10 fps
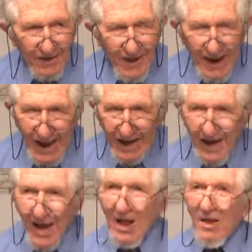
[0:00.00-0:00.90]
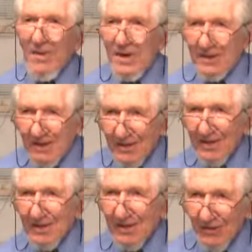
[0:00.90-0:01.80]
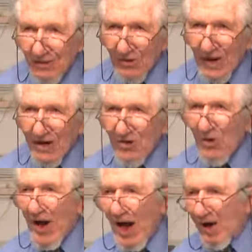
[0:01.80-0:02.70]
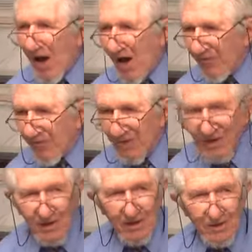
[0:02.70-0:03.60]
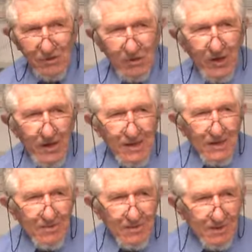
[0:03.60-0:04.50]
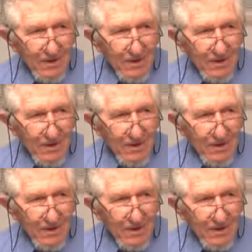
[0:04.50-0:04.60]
they had an element, or they grew out of, Judaism.